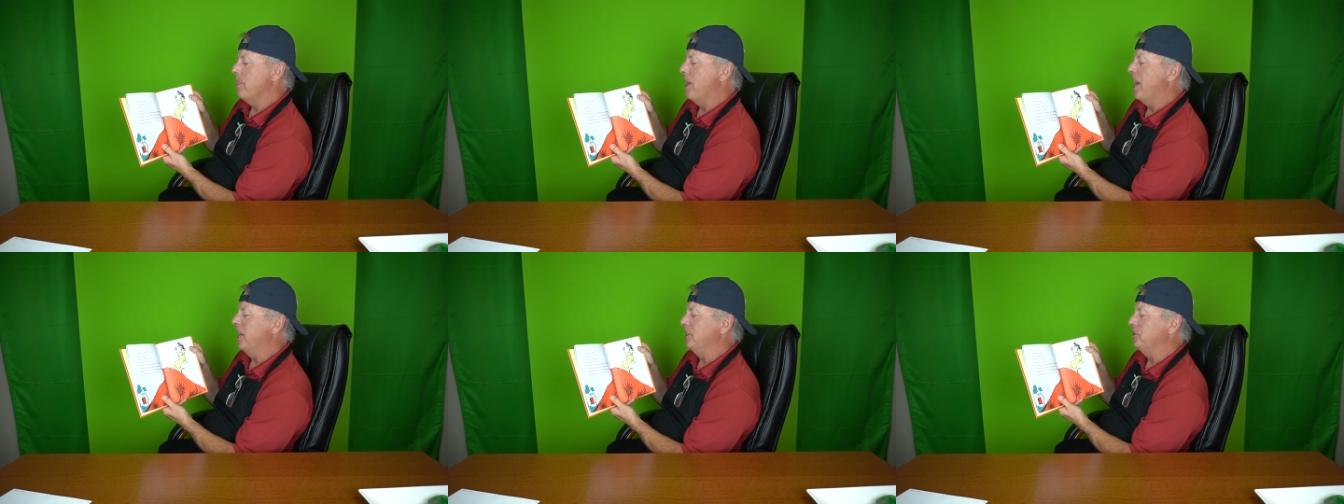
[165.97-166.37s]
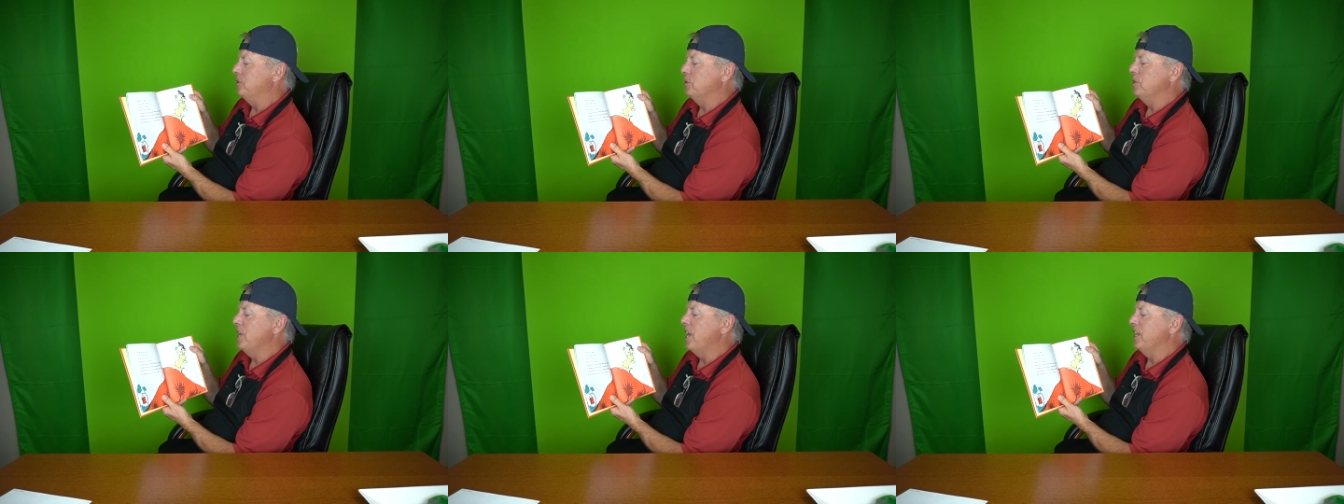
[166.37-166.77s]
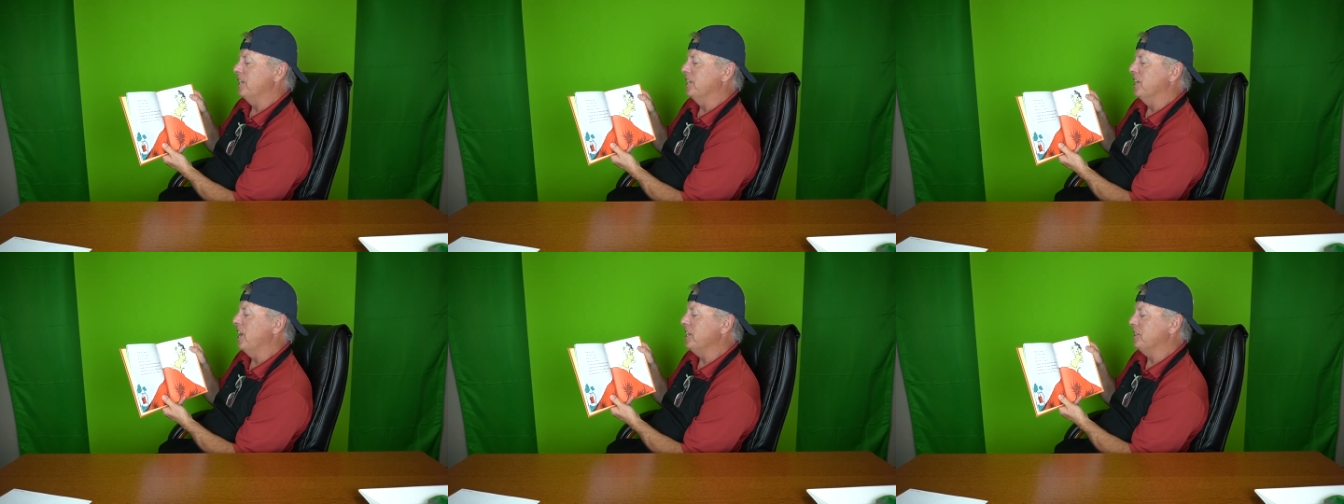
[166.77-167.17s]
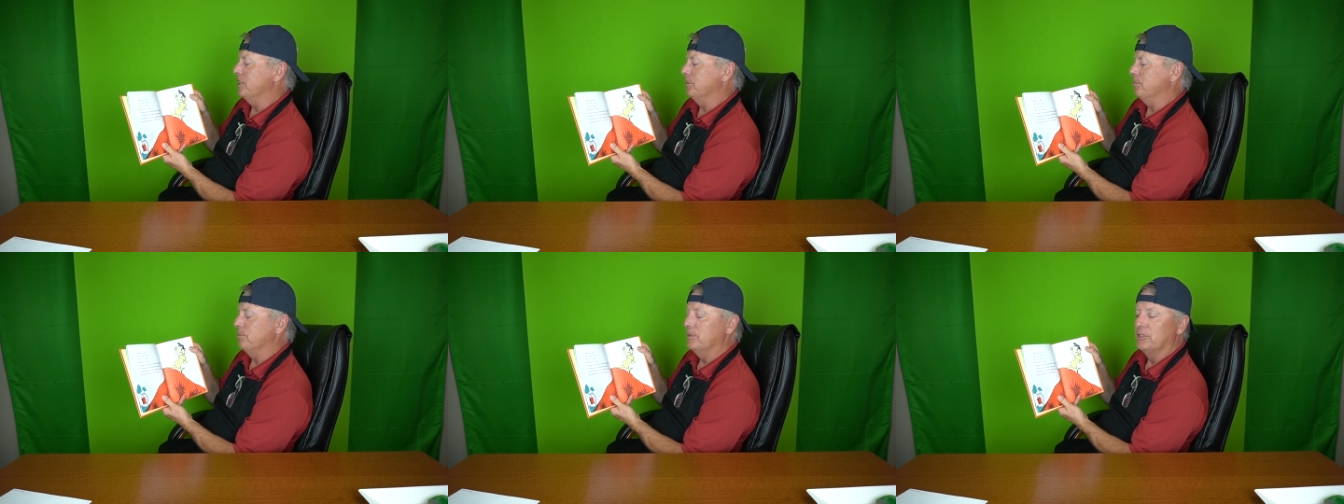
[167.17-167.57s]
I do not like
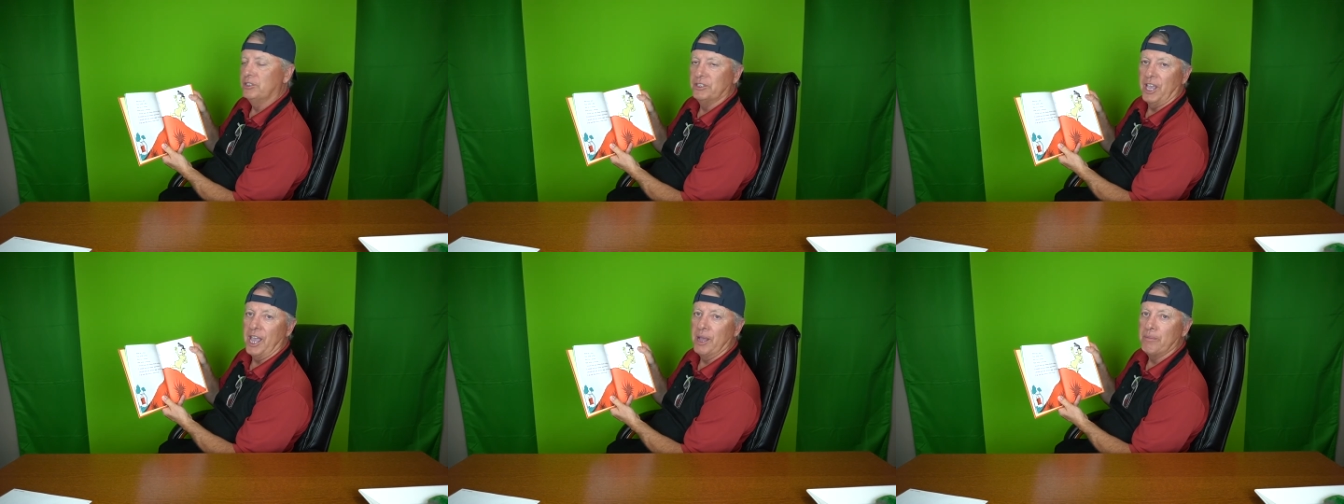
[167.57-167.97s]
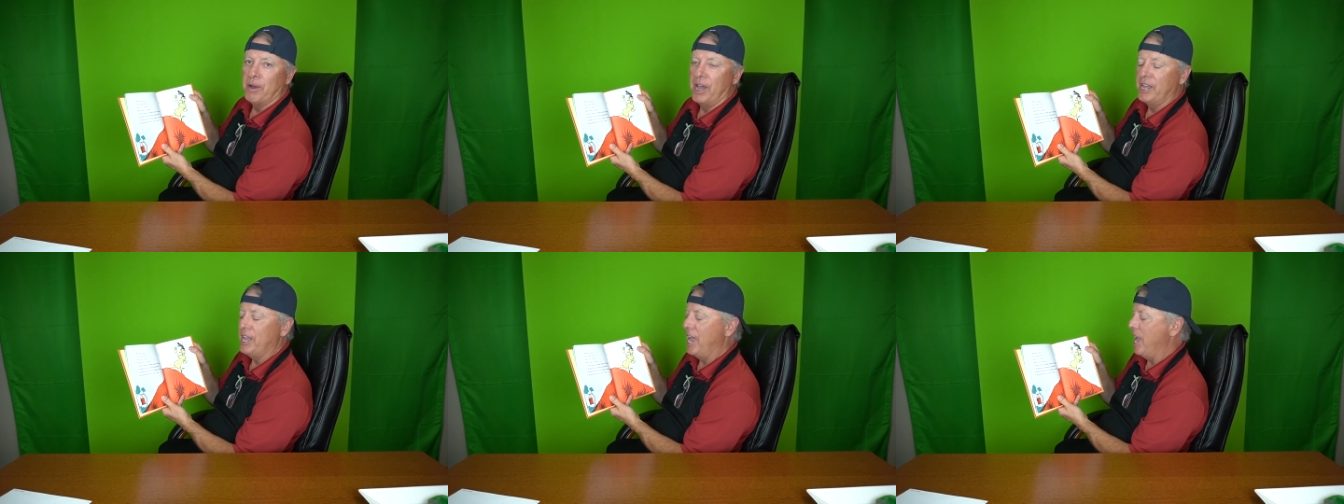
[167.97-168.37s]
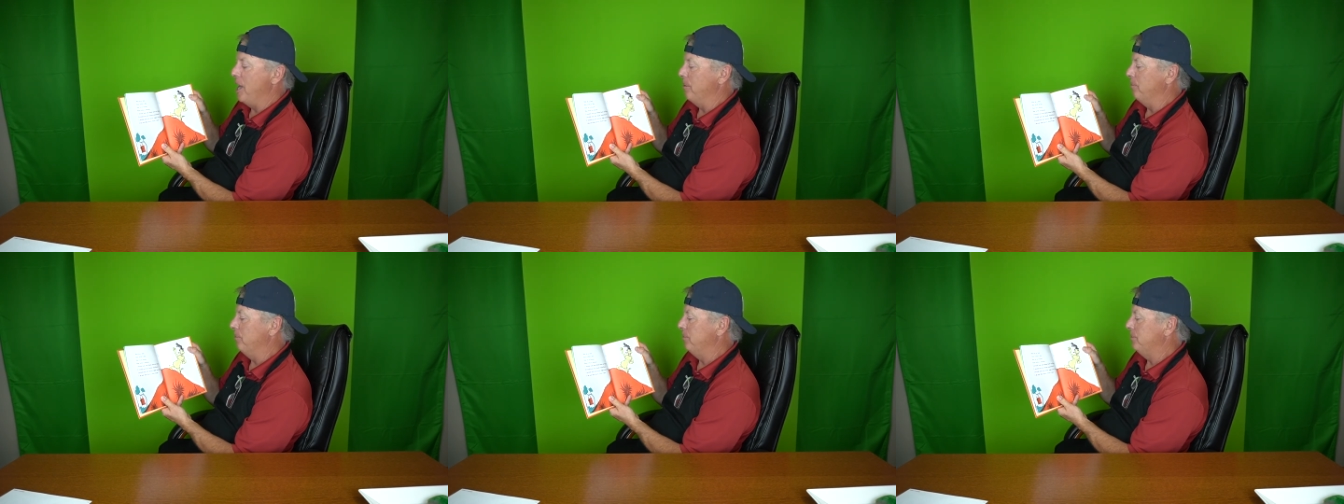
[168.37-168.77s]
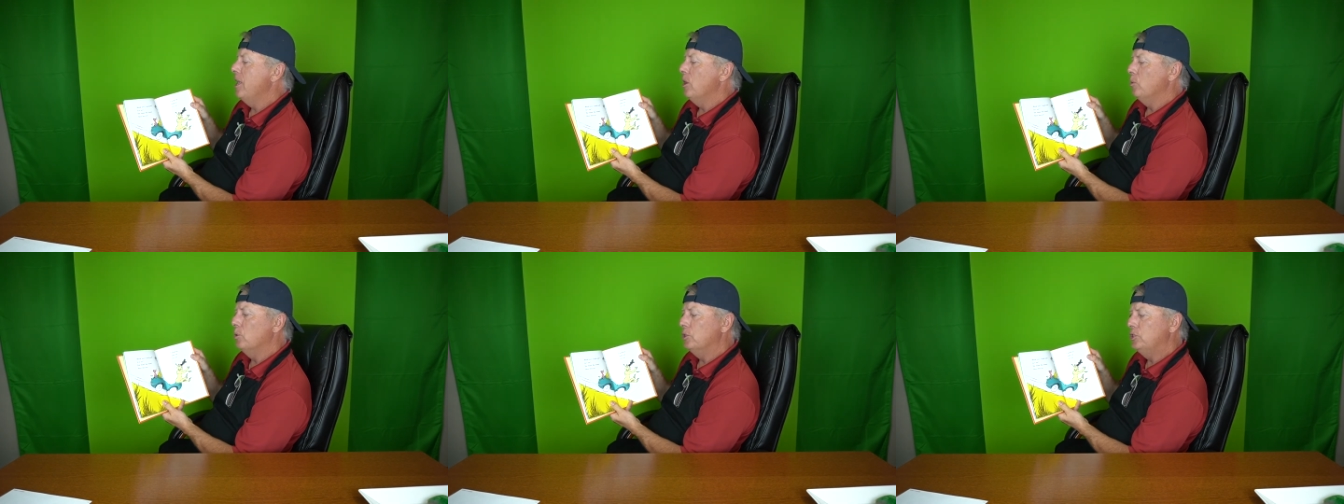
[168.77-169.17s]
them, Sam I am.
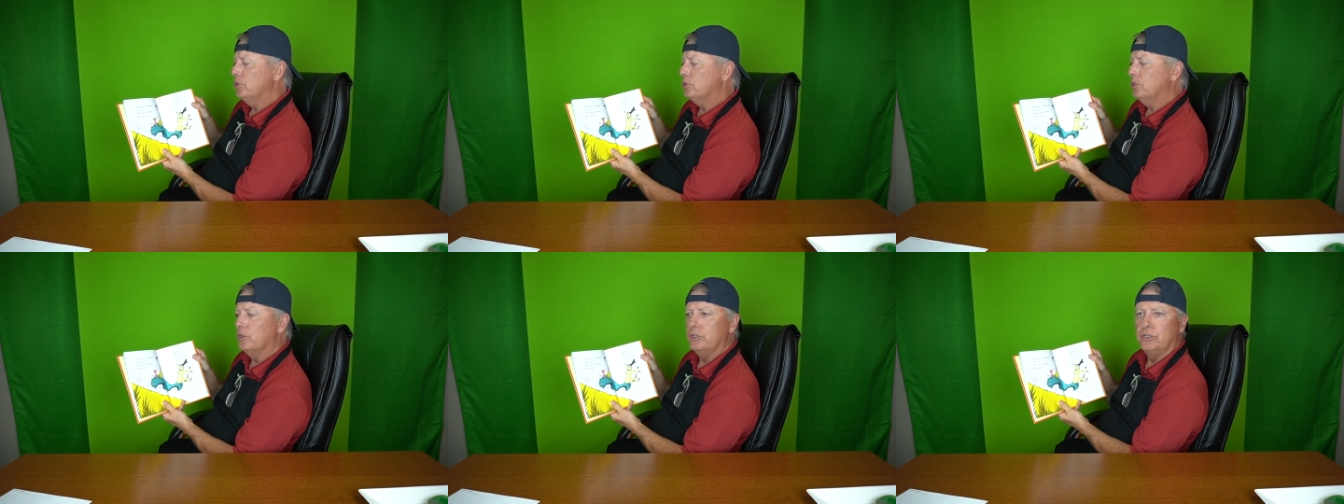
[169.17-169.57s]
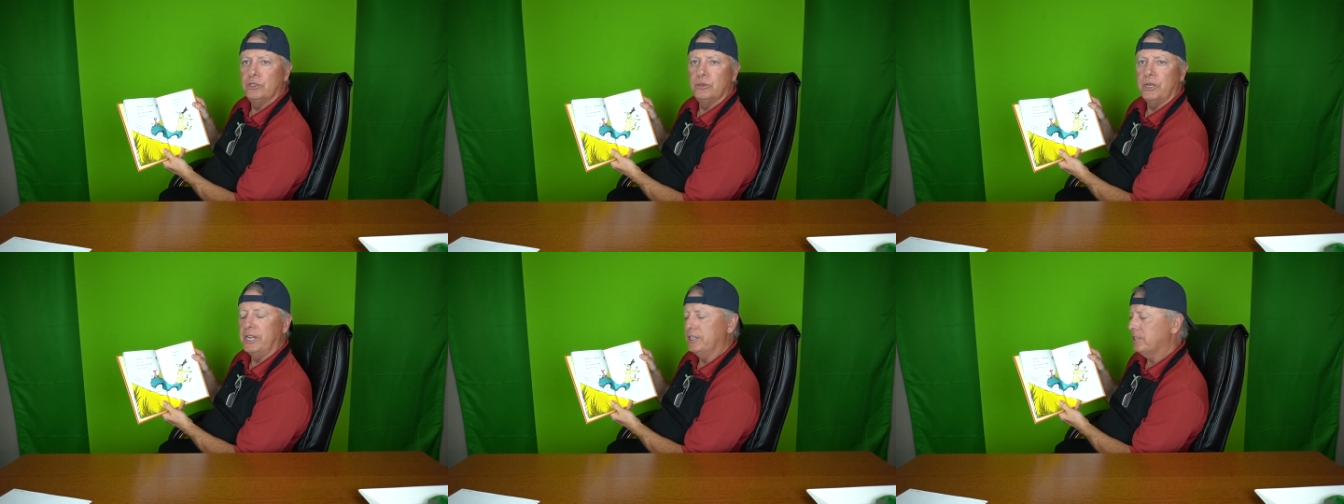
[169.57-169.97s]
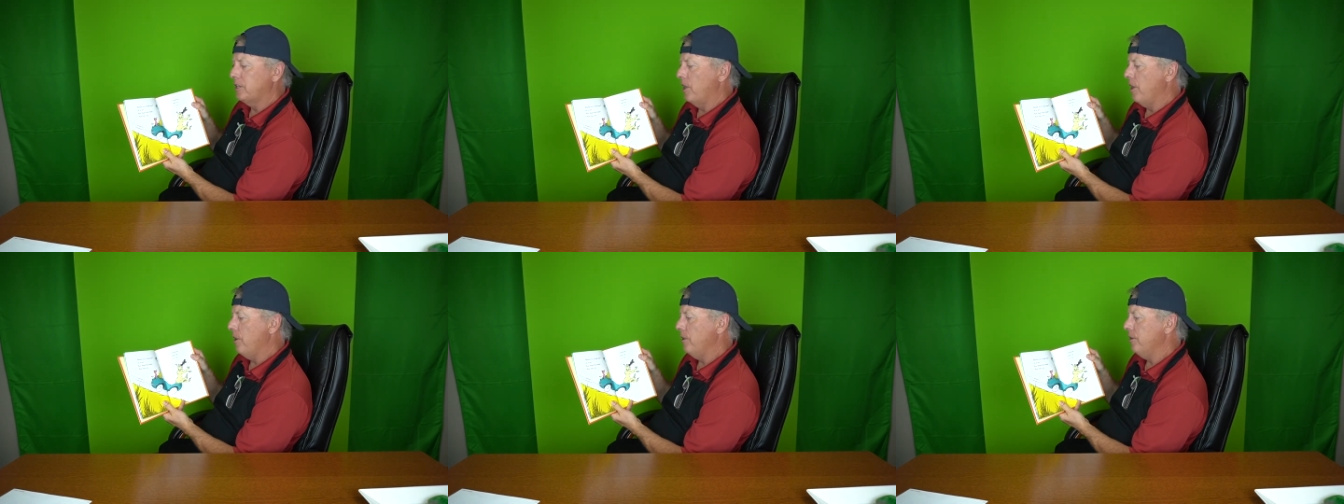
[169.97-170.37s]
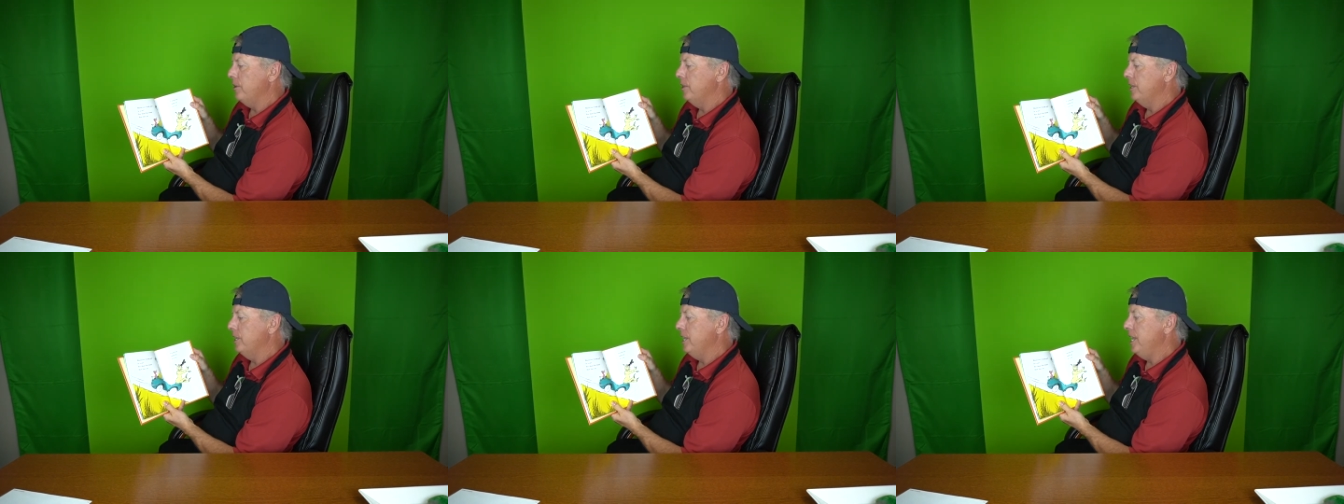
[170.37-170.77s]
Would you, could you, in a car?
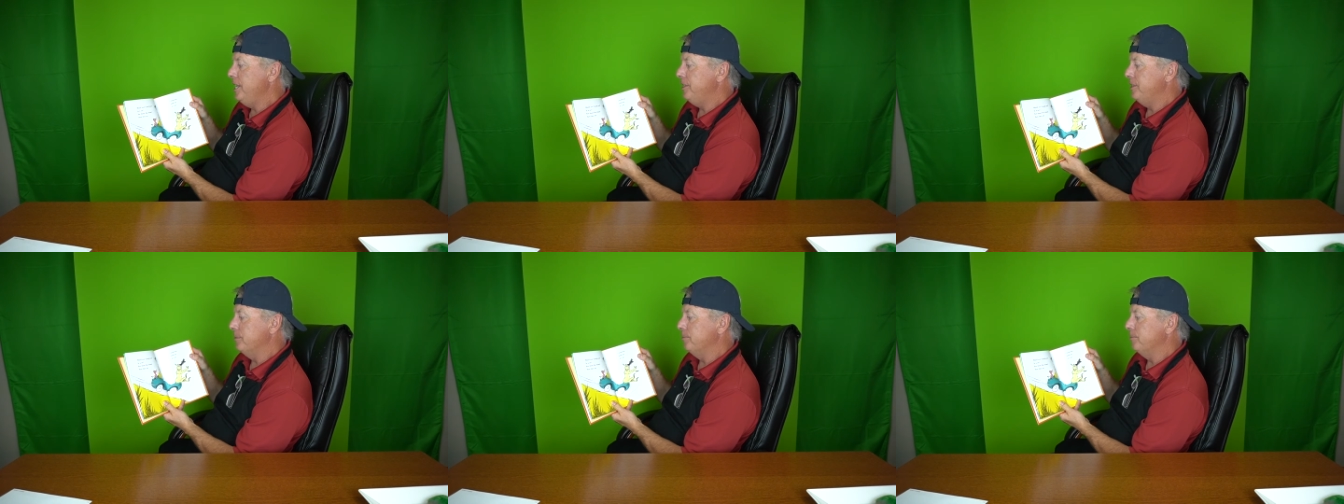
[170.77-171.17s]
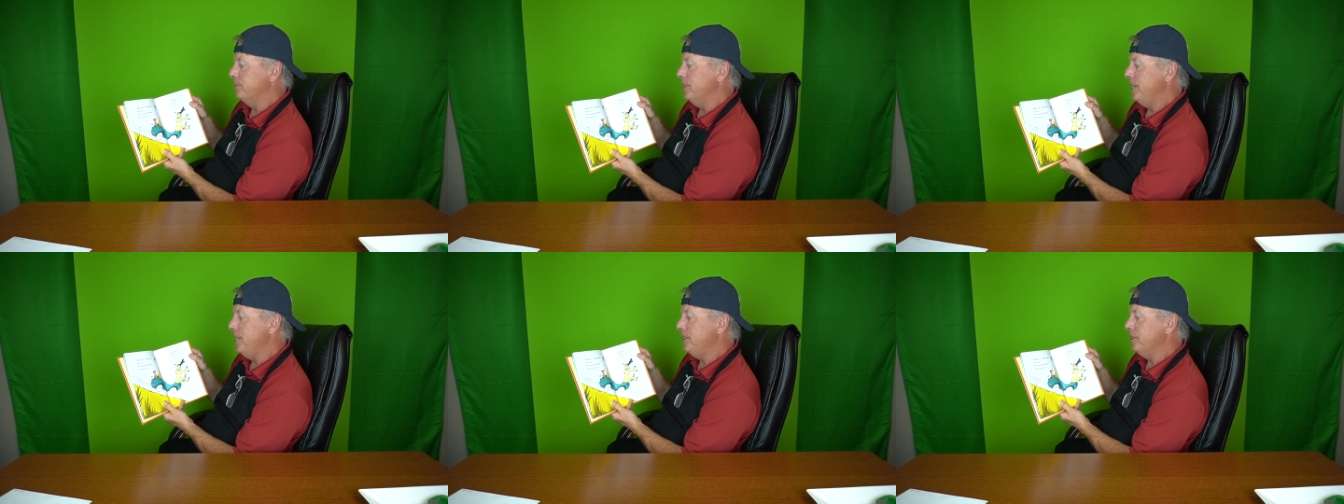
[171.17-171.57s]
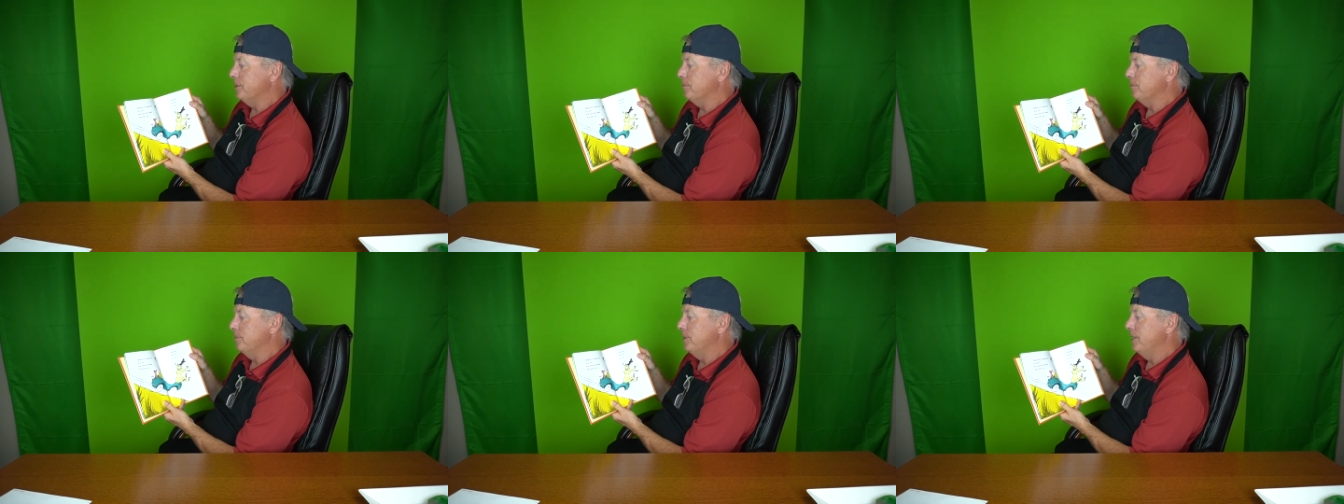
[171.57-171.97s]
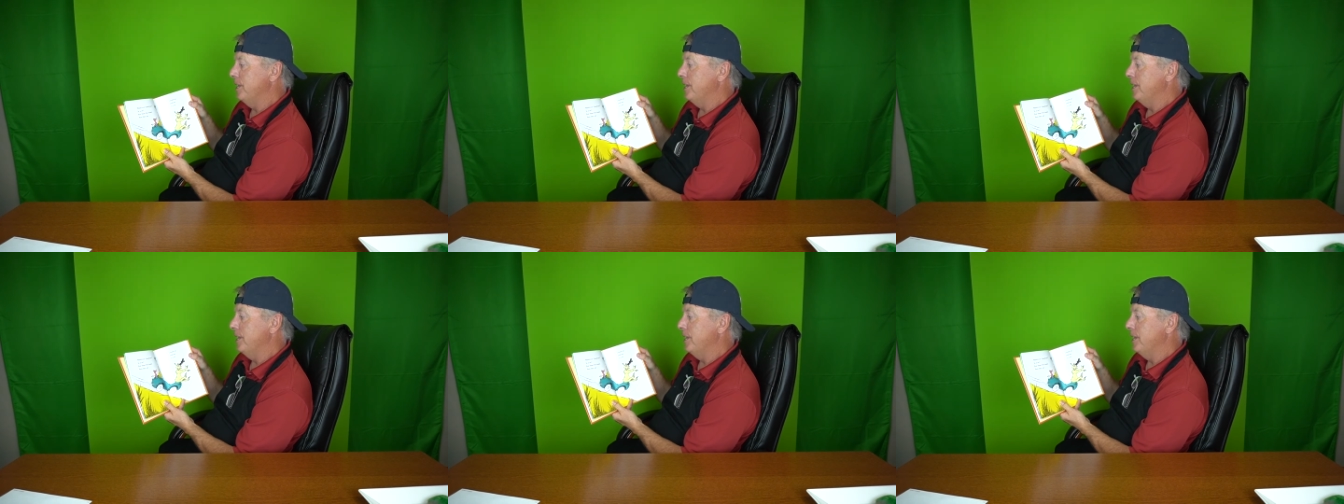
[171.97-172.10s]
Eat them, eat them.